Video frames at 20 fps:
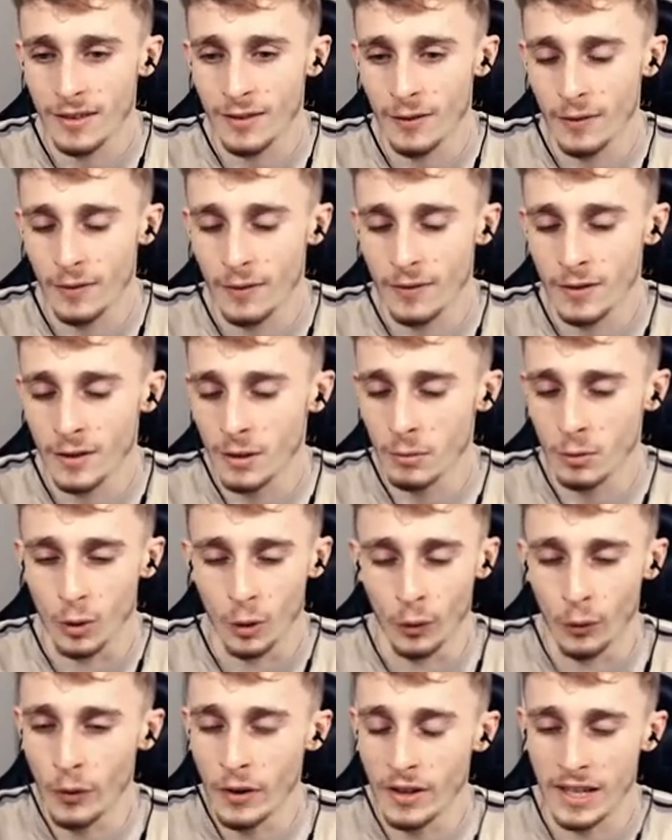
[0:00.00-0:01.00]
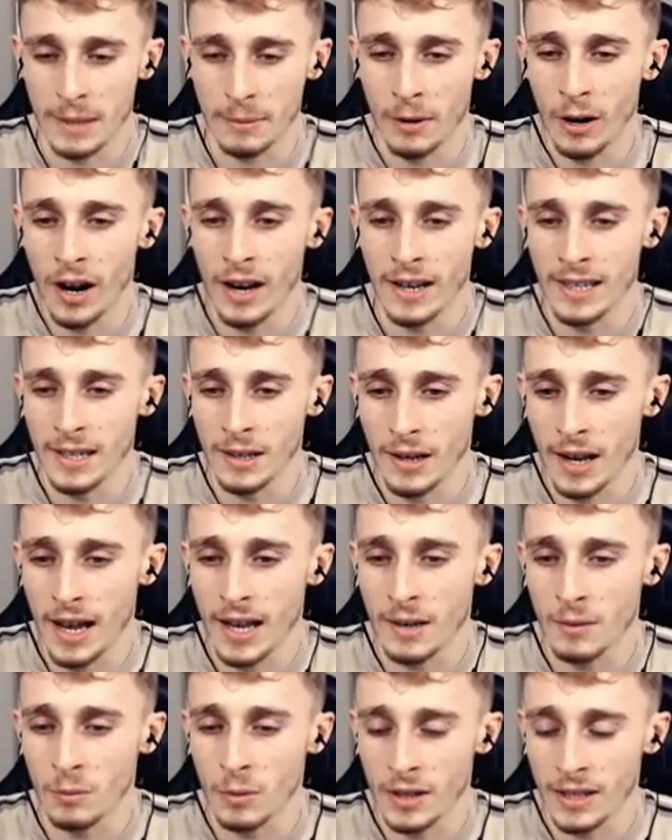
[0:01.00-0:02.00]
some sort of physics behind it,
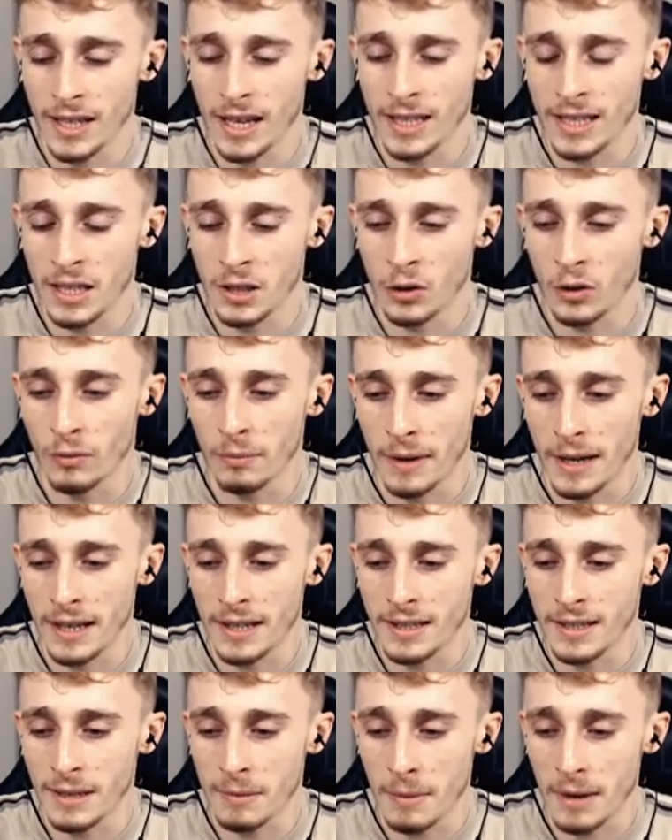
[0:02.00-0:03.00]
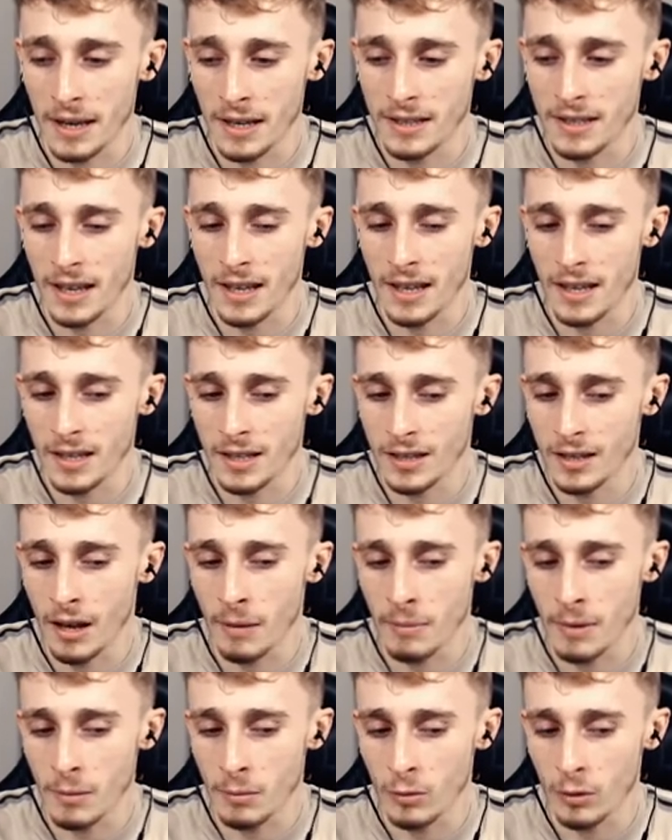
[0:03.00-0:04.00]
which actually sort of makes it make sense a
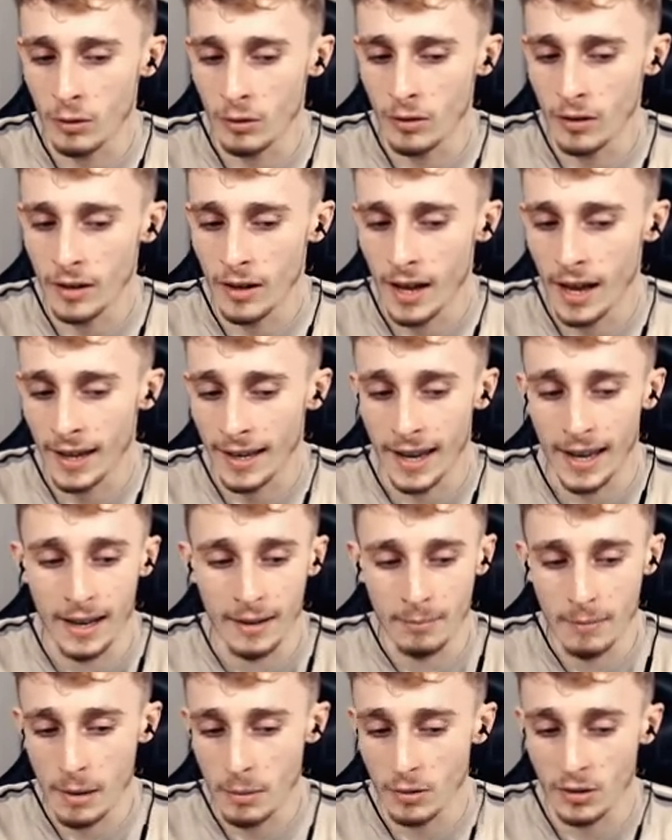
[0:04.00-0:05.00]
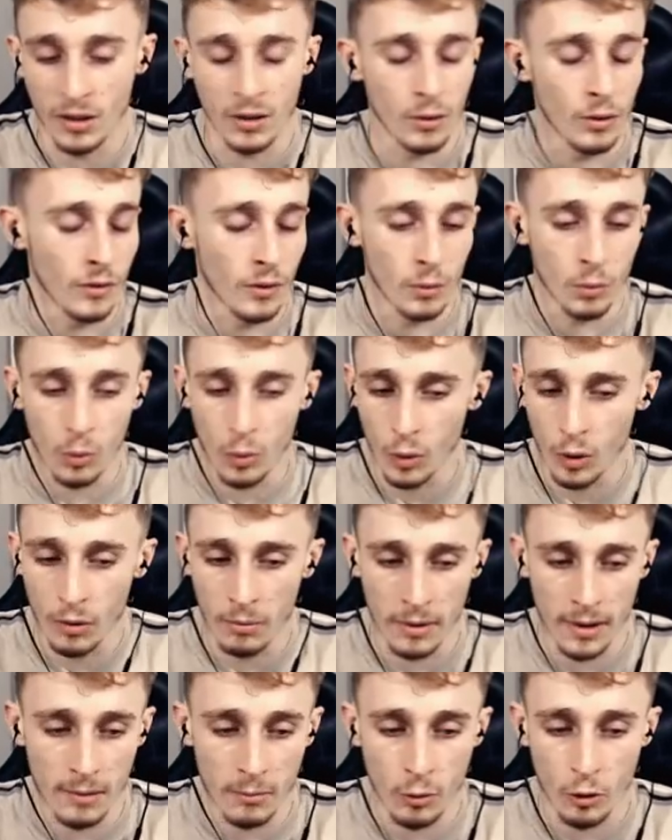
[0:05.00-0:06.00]
bit more. Again, maybe it's to do with the war
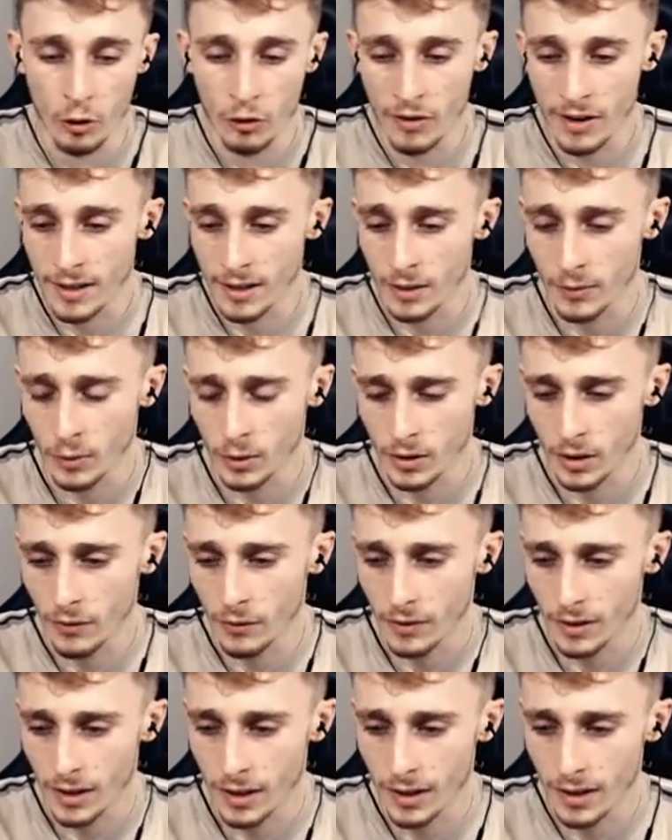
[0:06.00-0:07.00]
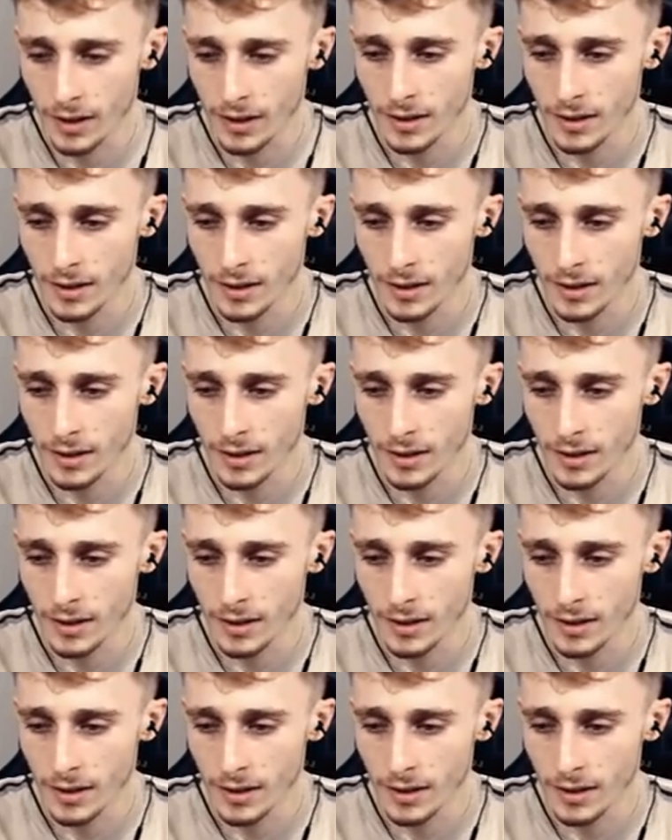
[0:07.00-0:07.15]
being more aggressive or something like that.